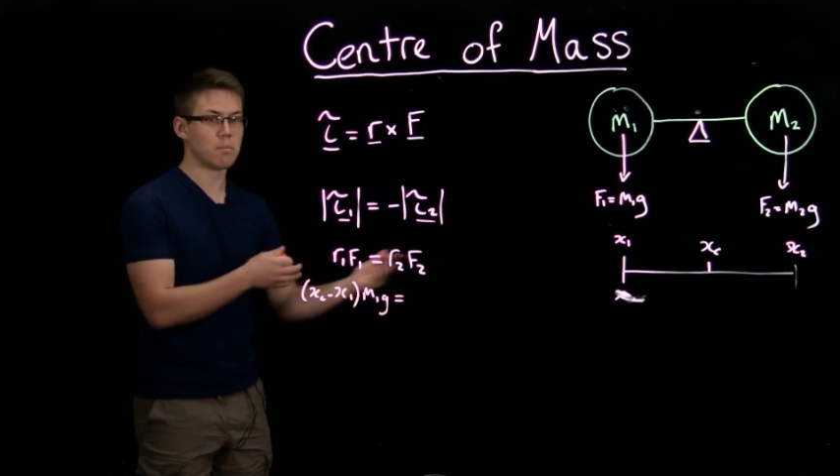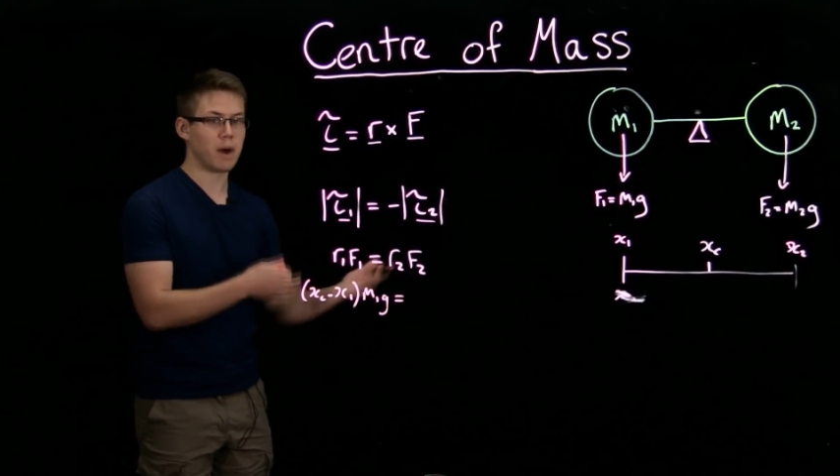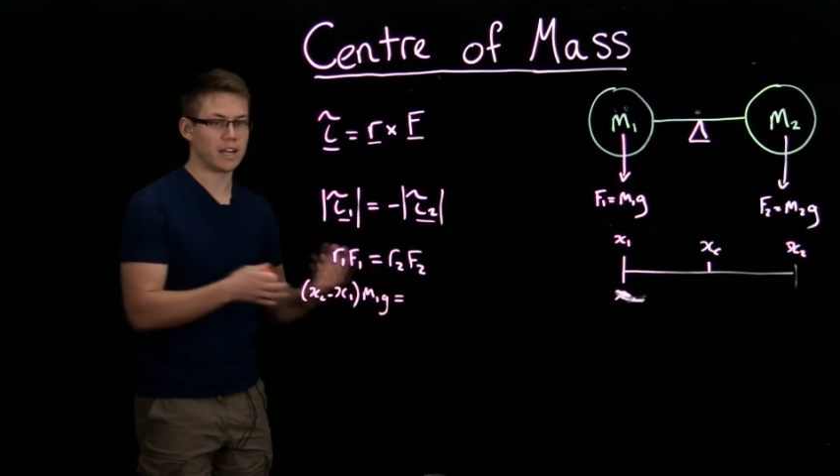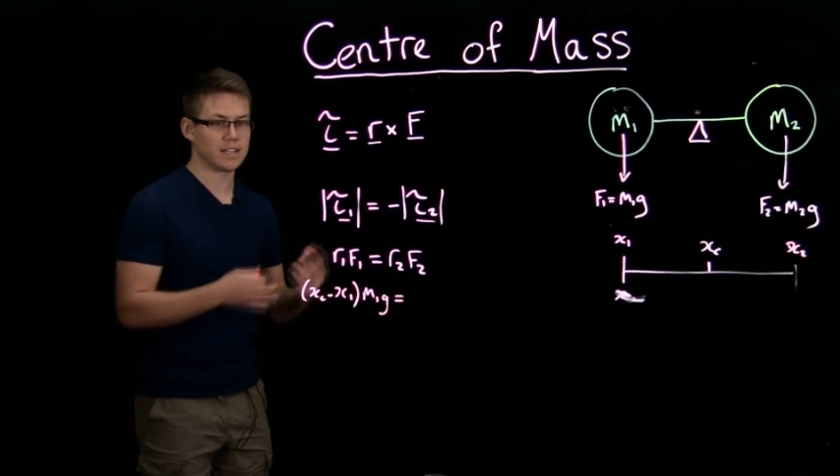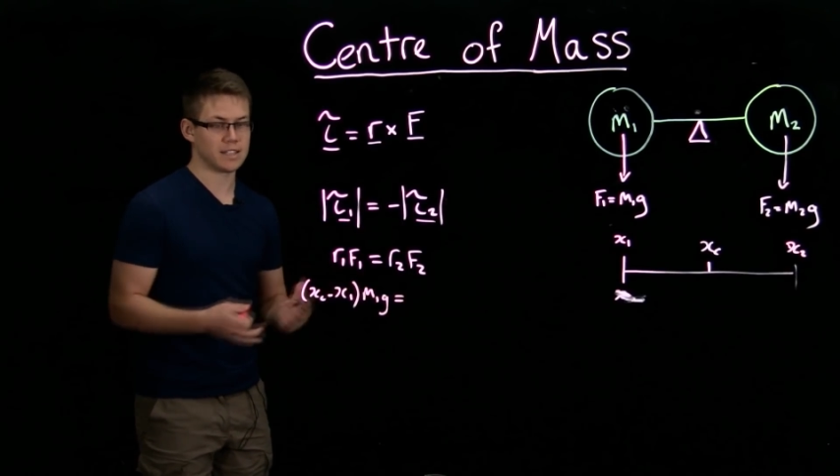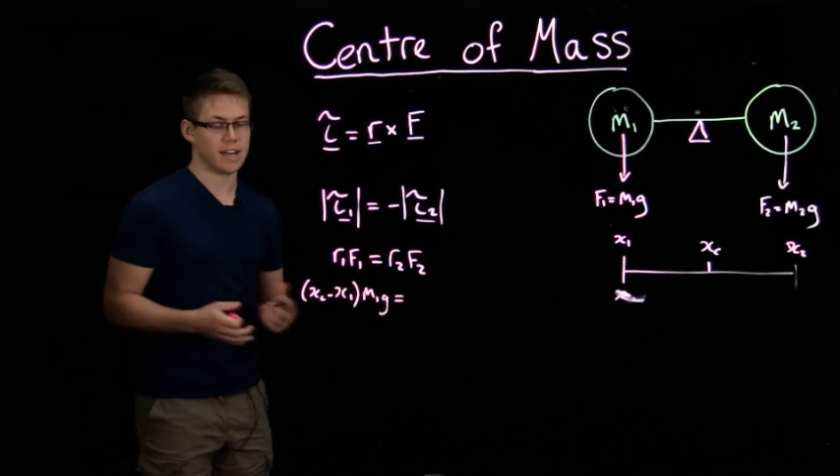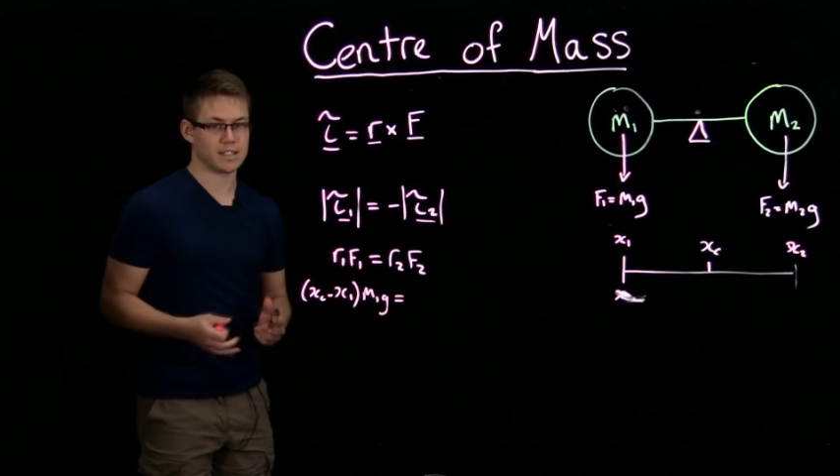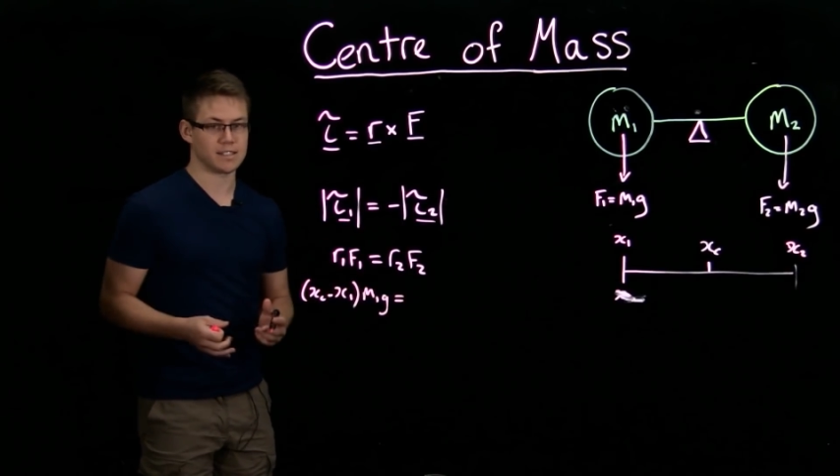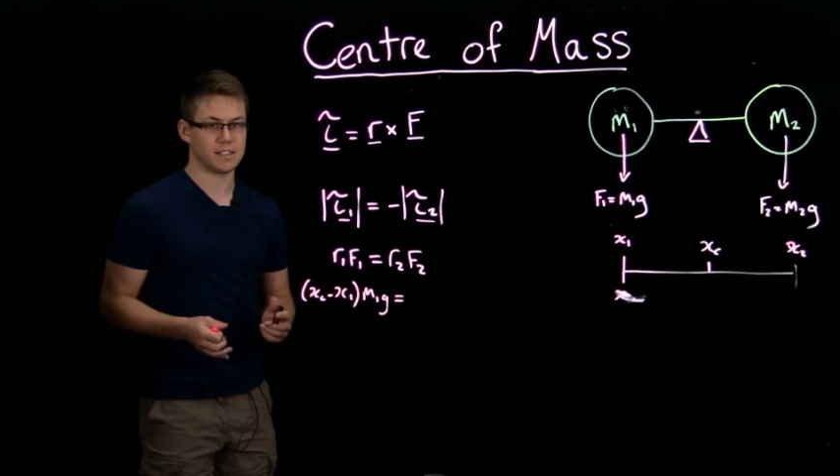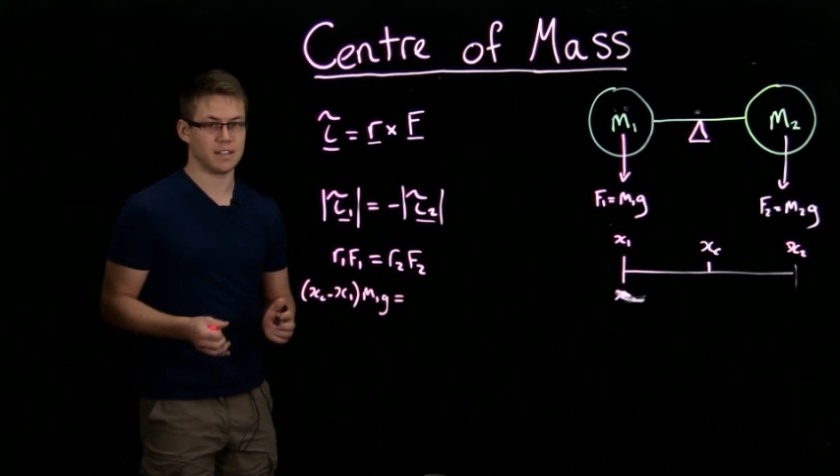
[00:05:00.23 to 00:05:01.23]
minus
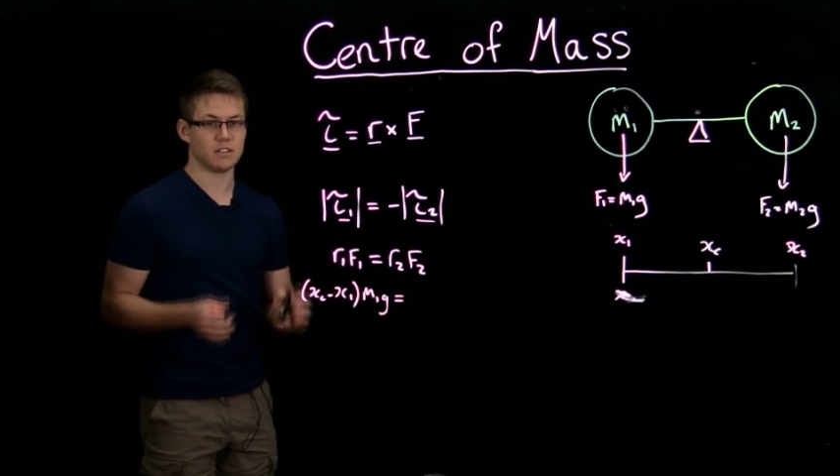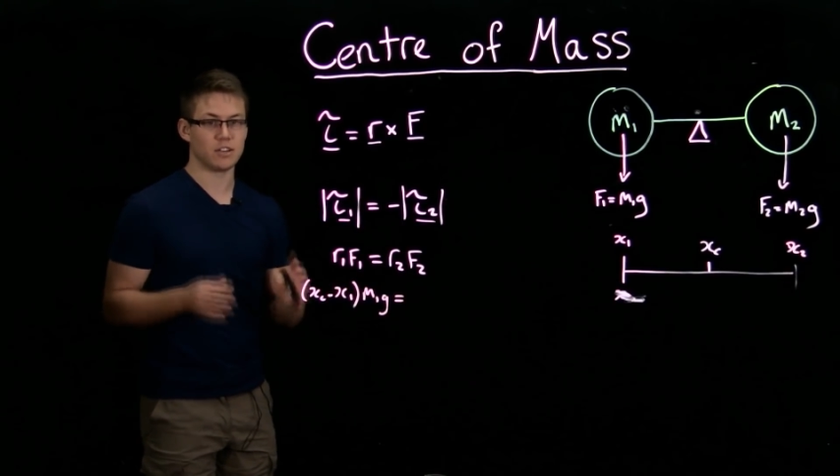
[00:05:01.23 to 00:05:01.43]
xc.